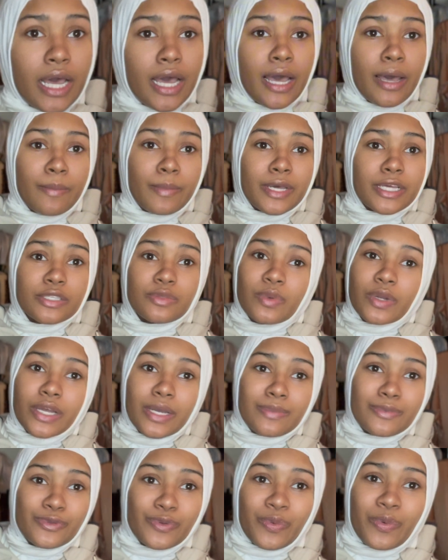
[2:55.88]
Because when it
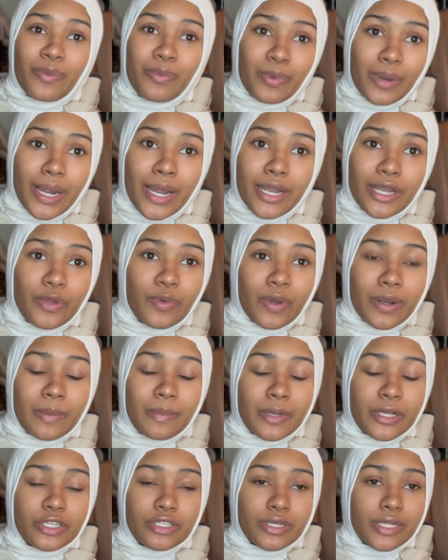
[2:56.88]
comes to a brand, you want to
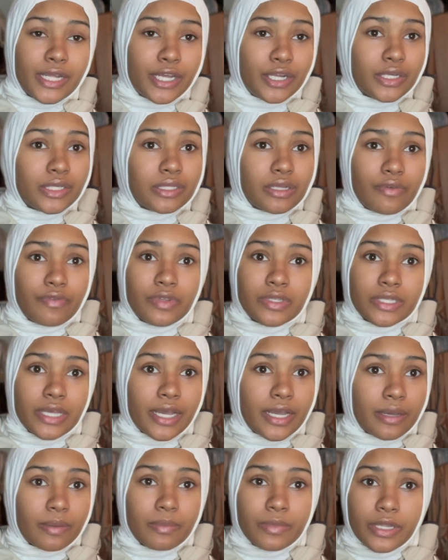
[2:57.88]
make sure that your stuff is like
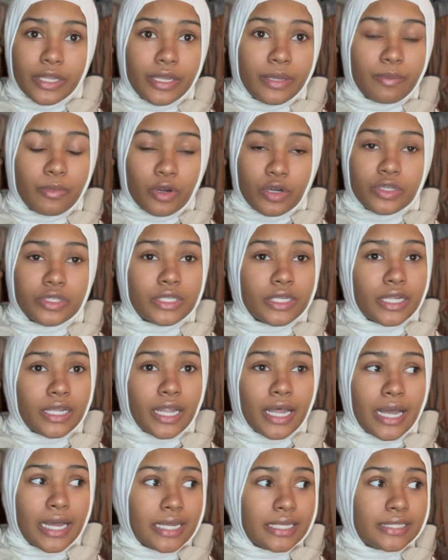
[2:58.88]
completely
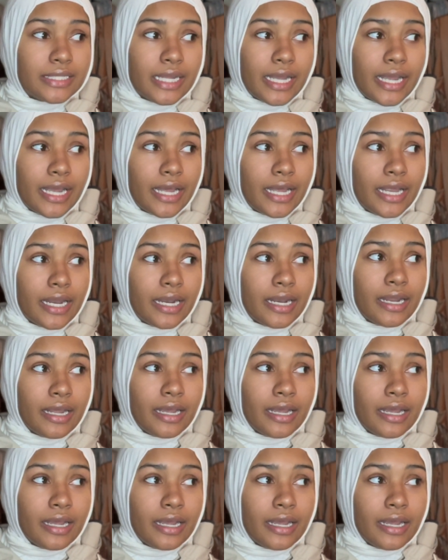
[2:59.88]
personalized and